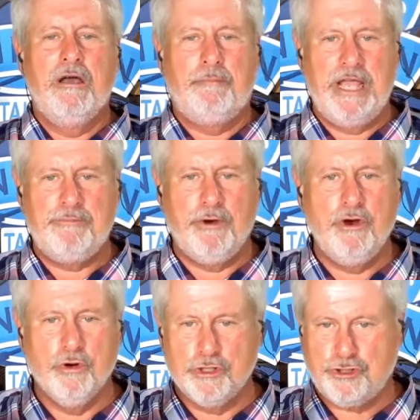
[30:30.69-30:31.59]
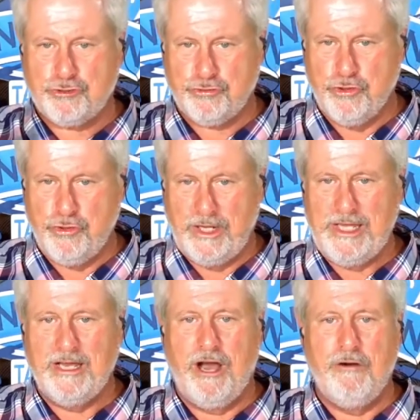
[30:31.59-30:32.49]
People who are
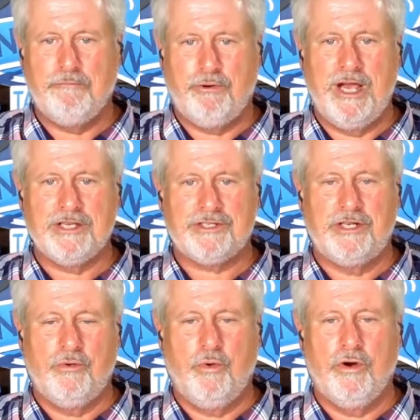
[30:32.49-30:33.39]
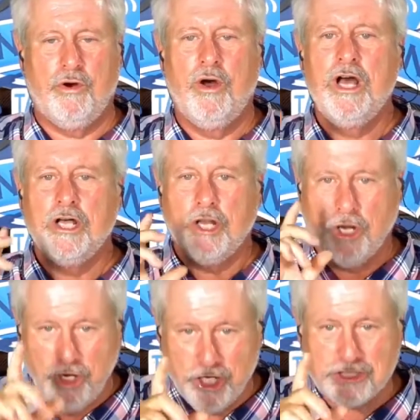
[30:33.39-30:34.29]
truly oppressed in the world
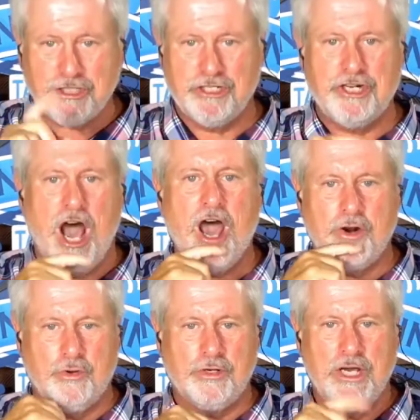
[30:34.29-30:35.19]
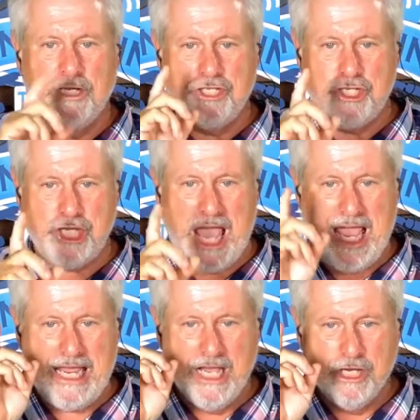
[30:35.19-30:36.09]
look to Donald
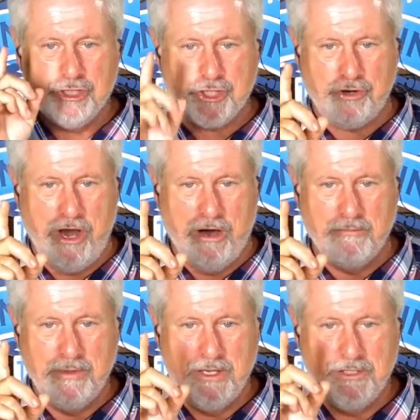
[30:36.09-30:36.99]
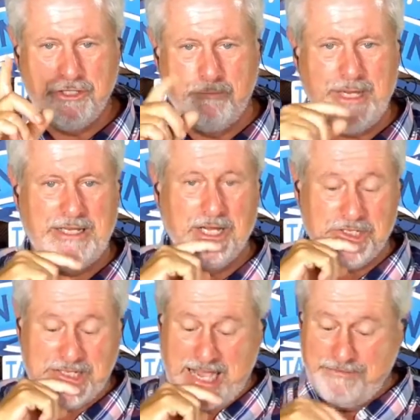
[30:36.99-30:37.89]
J. Trump to be their
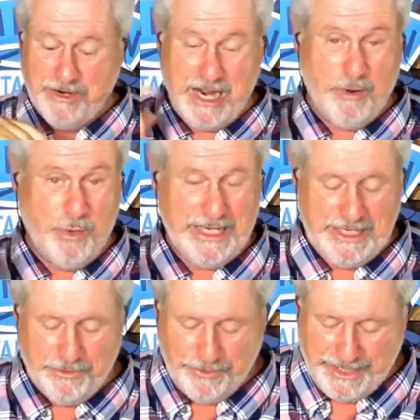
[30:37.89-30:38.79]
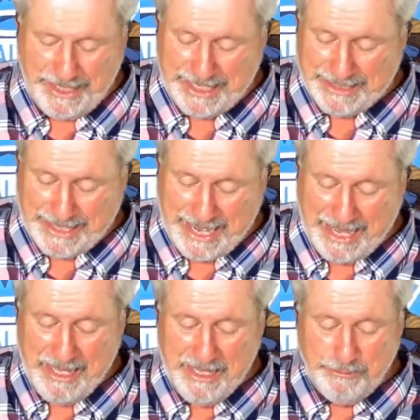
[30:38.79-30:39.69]
savior, and we need to reelect the guy
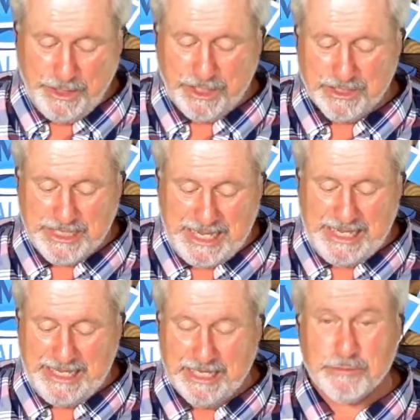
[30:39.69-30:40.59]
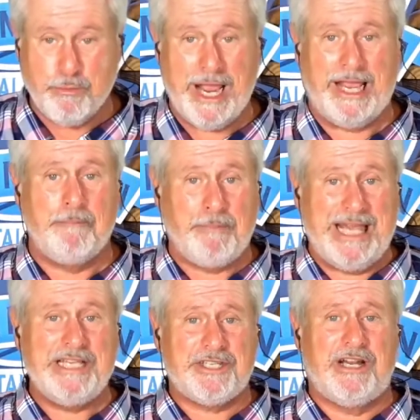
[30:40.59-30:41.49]
because he is bringing
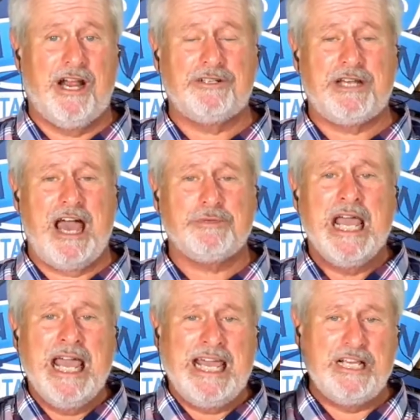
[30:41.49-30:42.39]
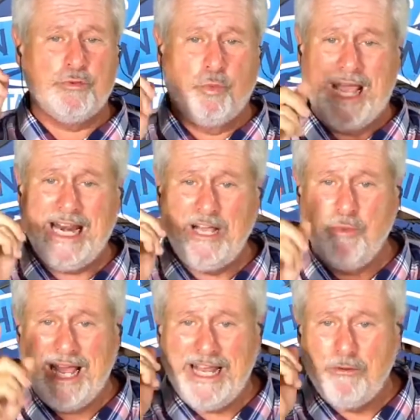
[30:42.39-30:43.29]
peace in our times. He's winning
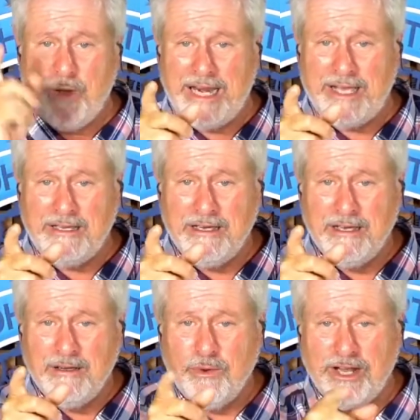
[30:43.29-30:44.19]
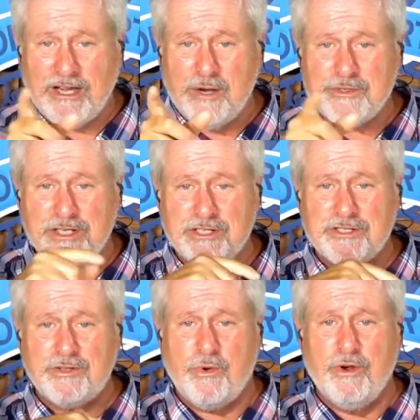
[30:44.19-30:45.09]
when it comes to this
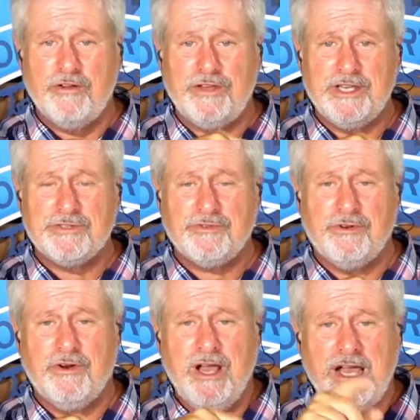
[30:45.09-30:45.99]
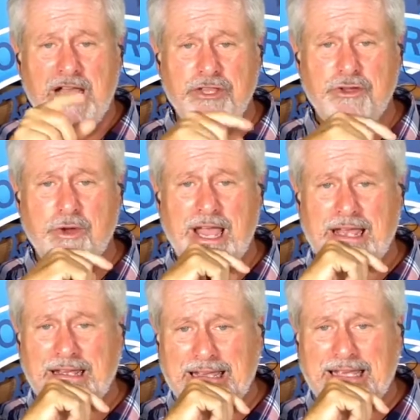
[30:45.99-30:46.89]
story of Israel and
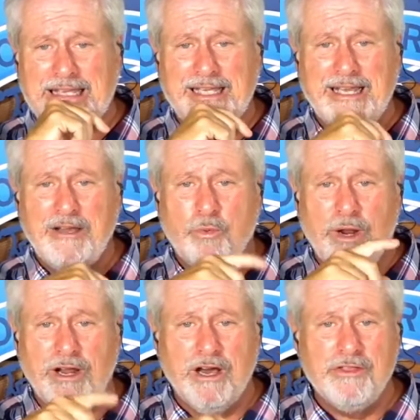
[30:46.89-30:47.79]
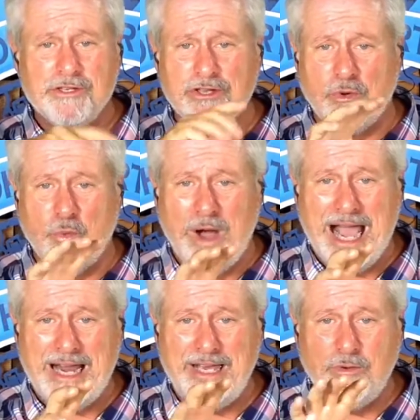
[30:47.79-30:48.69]
UAE when others are
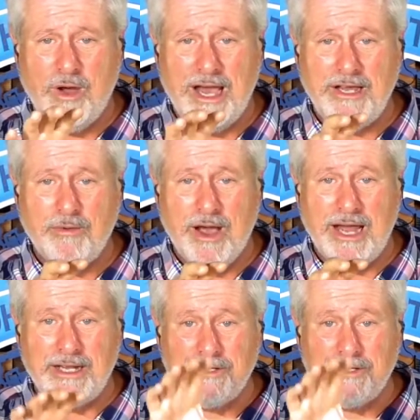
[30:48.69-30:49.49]
whining.